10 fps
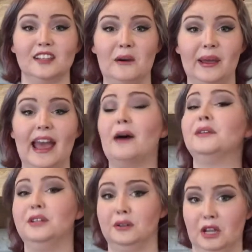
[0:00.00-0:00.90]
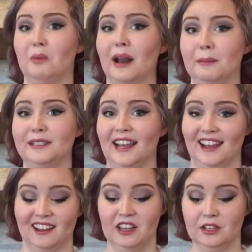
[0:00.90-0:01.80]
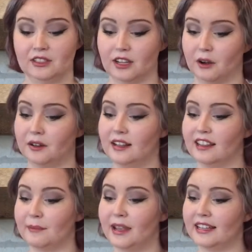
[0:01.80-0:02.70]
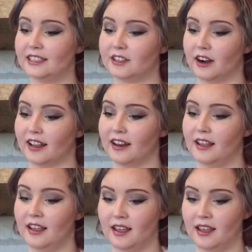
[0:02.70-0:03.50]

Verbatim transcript: going out, you'll know what I'm saying. So let me get started.